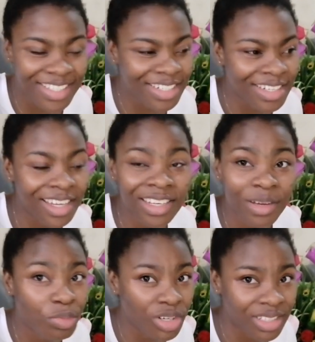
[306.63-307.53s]
eating, then
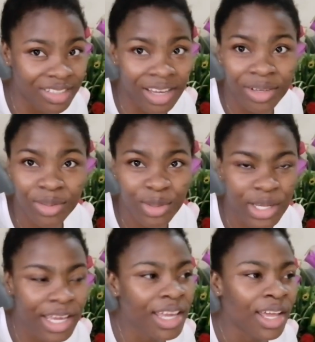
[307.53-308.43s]
they brought it out,
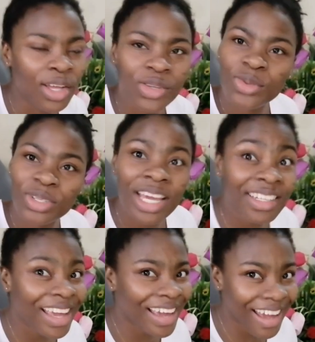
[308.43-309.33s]
okay, so
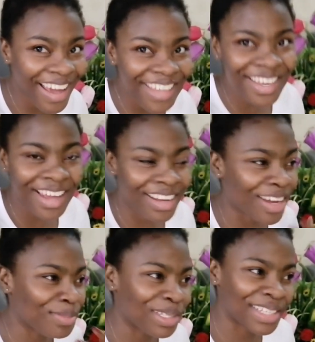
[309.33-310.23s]
that the guys can
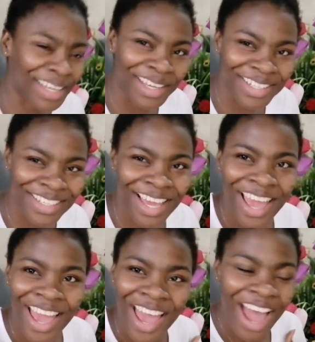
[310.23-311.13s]
come and take it.
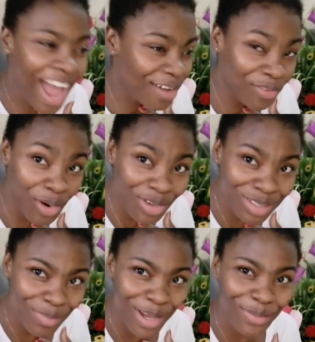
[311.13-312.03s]
I've
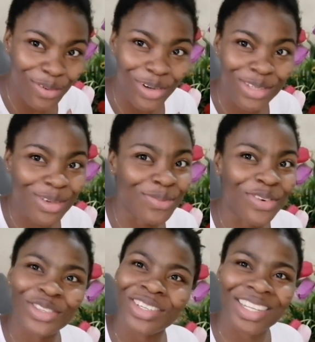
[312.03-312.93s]
lost my voice,
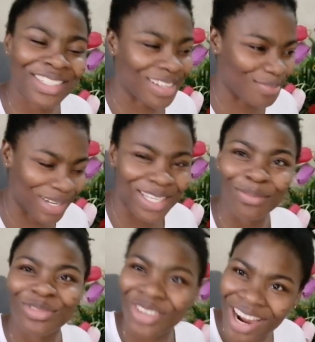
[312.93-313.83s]
unfortunately, but
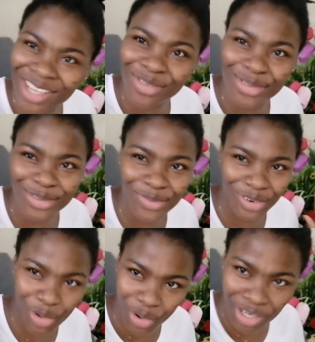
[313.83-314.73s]
I'm trying to
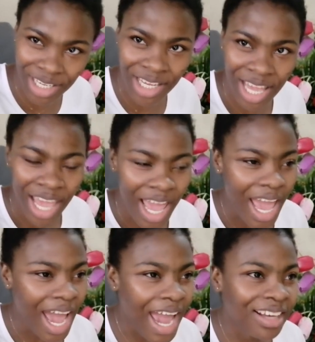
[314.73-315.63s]
vlog.
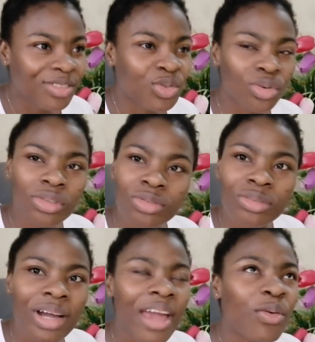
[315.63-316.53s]

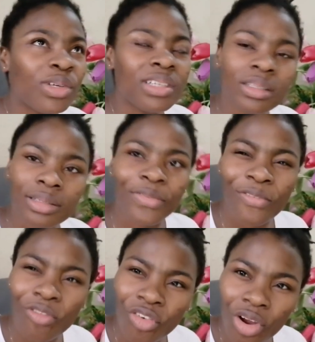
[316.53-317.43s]
I wanted to
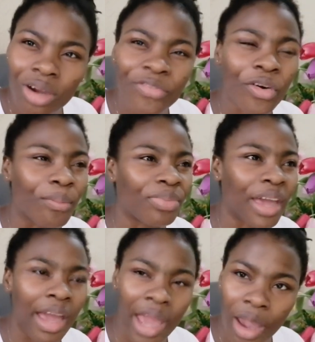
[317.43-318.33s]
vlog from
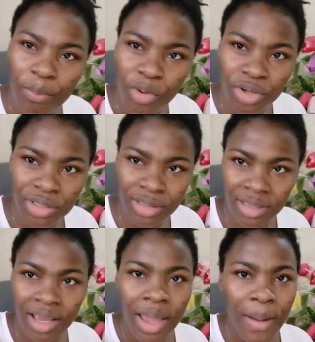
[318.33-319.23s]
the airport,
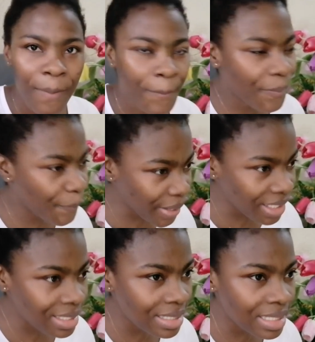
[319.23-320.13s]

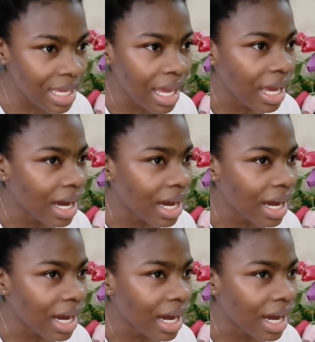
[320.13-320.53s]
but